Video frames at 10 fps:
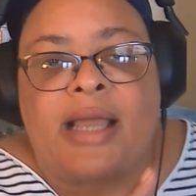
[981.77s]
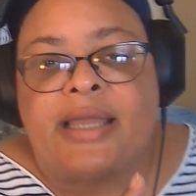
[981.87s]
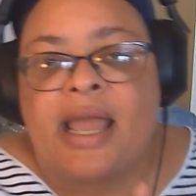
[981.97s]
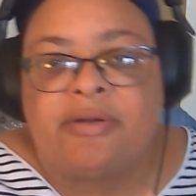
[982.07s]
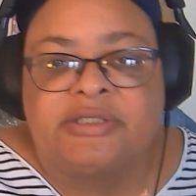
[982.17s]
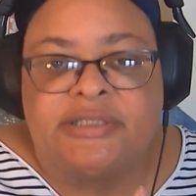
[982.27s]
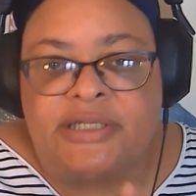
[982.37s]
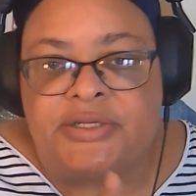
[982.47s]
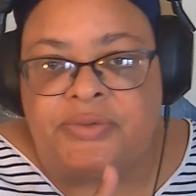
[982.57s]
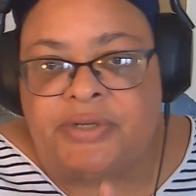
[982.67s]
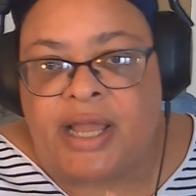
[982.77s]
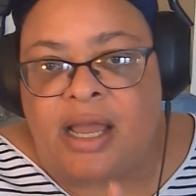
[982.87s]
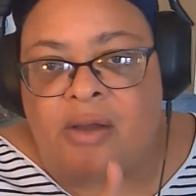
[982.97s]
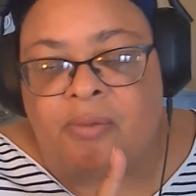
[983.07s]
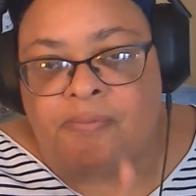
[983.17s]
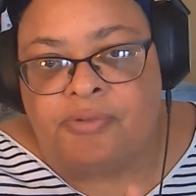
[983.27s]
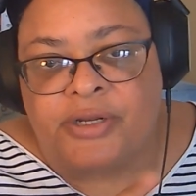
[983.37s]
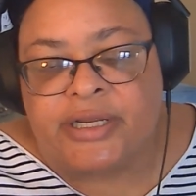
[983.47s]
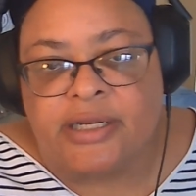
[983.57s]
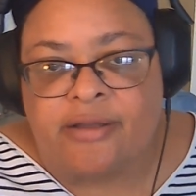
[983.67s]
I guarantee you now,
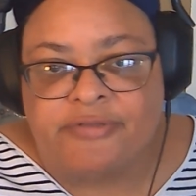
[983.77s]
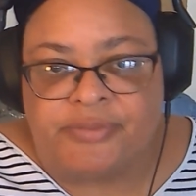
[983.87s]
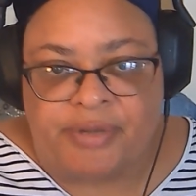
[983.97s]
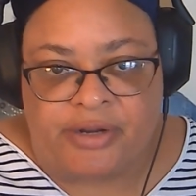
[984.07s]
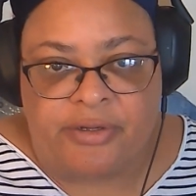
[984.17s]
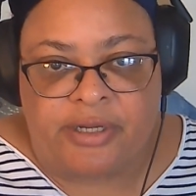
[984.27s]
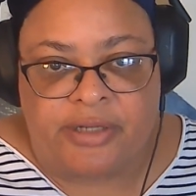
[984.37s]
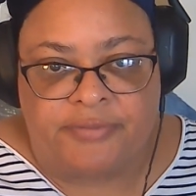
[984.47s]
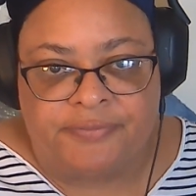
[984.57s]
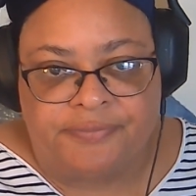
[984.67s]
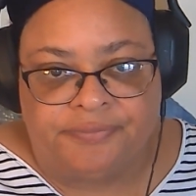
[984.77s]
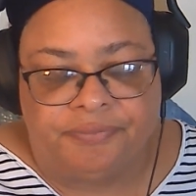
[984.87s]
Britney loves America.